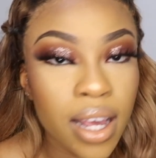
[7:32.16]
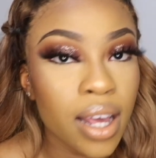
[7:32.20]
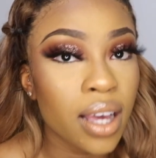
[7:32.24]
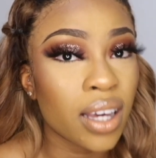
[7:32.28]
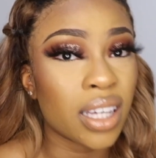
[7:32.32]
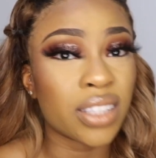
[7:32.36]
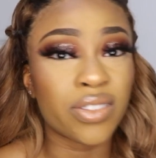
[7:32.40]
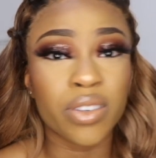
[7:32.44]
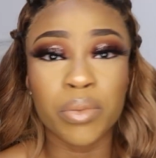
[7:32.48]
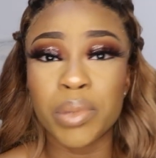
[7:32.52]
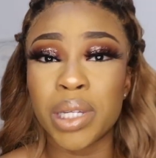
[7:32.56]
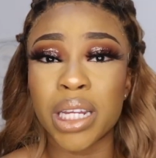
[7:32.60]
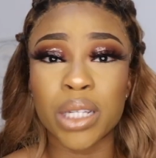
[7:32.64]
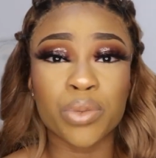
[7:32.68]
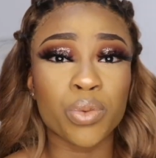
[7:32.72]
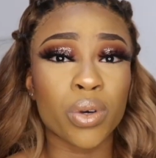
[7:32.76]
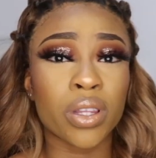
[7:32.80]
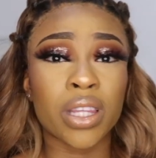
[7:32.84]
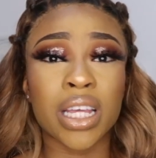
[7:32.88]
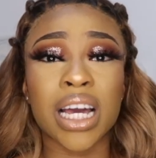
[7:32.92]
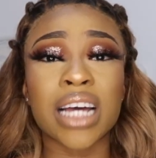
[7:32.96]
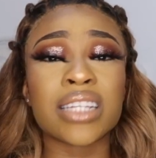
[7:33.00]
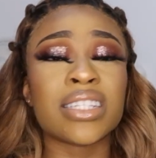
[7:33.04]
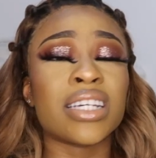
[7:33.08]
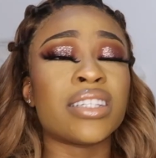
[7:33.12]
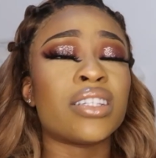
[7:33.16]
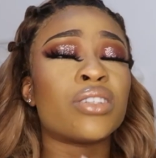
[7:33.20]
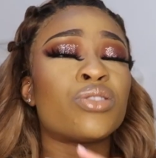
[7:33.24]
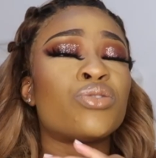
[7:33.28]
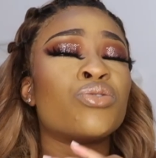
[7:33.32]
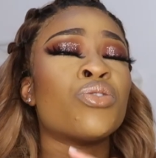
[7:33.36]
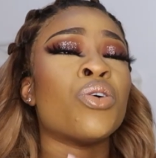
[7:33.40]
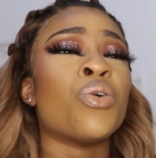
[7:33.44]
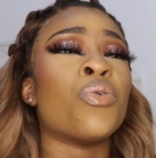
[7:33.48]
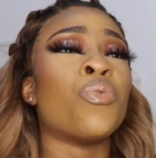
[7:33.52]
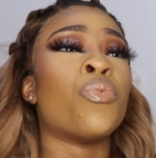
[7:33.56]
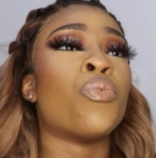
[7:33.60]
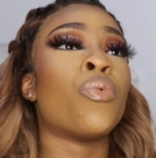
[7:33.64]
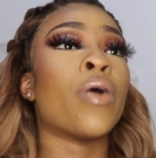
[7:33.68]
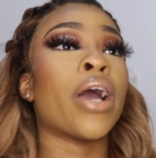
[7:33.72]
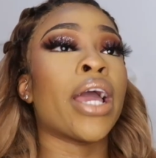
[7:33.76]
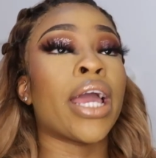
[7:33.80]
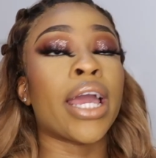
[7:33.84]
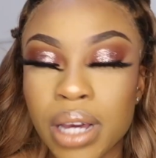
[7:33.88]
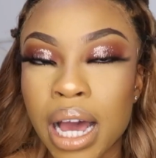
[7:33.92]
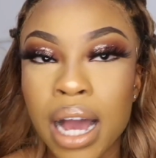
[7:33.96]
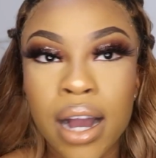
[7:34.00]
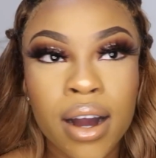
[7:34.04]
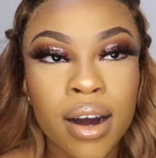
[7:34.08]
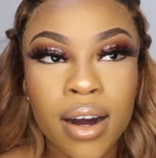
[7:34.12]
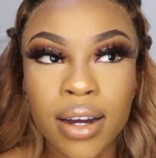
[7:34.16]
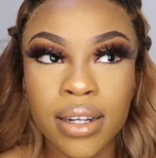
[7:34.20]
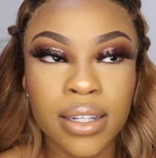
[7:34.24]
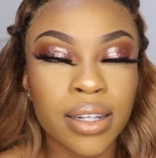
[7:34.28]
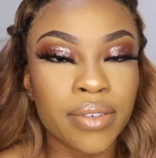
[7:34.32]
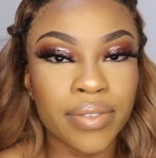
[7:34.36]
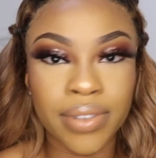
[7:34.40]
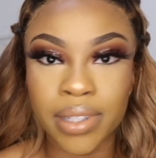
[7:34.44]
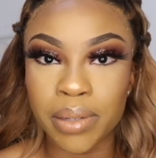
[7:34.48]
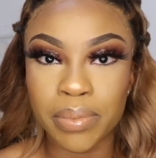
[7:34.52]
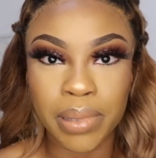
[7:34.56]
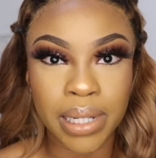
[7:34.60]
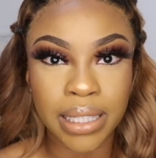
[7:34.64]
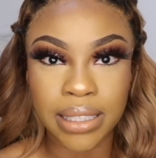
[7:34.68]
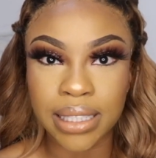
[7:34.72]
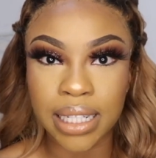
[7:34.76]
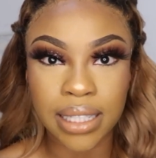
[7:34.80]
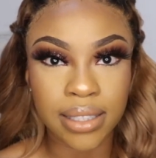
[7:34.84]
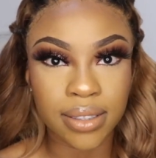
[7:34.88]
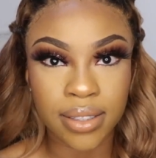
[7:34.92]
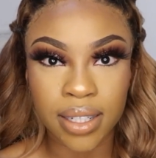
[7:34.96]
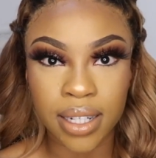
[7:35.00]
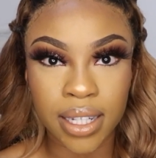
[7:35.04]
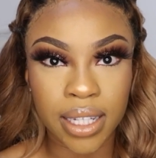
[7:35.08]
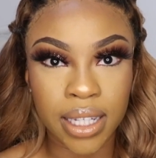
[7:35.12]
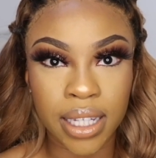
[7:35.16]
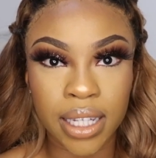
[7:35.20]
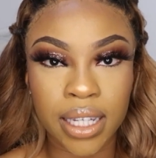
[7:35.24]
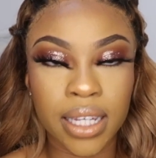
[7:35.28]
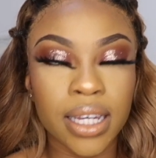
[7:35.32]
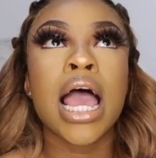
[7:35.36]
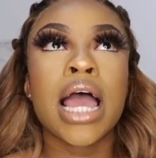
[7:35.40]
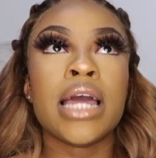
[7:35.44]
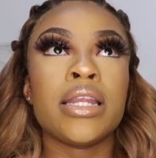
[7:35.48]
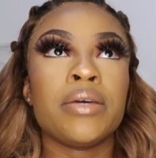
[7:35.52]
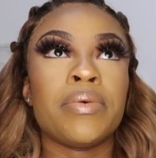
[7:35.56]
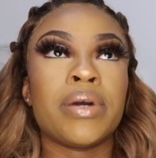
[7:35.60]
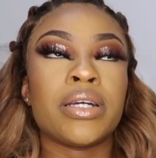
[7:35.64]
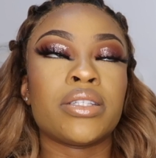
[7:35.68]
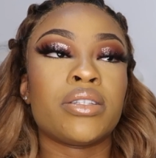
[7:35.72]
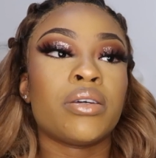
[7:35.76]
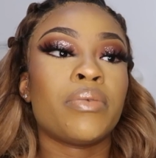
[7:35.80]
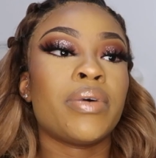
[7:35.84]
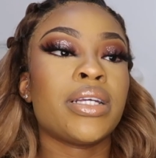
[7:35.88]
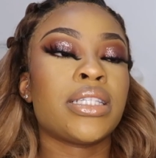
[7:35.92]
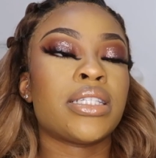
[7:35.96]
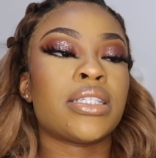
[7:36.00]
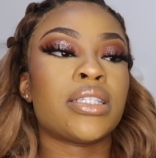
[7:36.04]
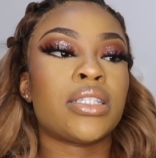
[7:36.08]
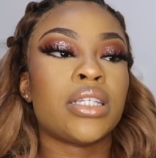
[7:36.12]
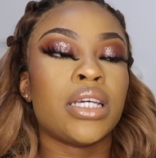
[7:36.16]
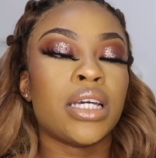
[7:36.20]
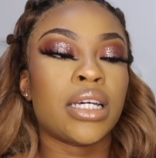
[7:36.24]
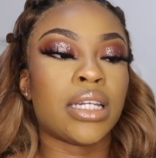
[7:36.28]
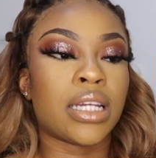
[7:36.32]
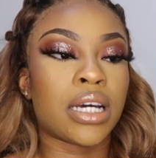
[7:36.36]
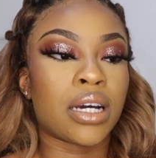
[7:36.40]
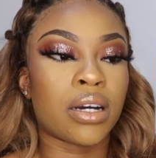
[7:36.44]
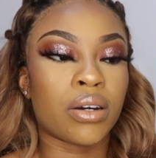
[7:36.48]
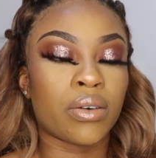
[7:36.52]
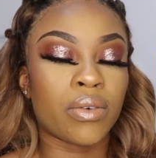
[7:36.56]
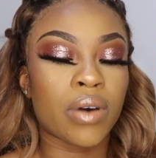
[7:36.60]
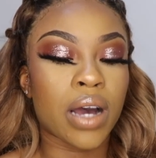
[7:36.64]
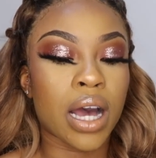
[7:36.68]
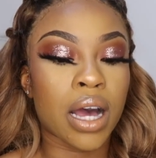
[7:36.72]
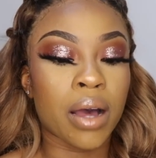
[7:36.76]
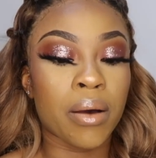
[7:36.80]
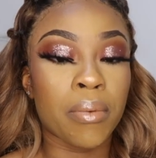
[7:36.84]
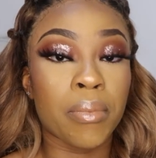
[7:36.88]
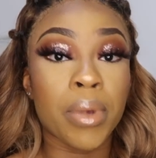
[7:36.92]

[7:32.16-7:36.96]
Because for me, that's one thing I said, there's no way I can't live in a place that's dirty. Anyway, so I went to see it now.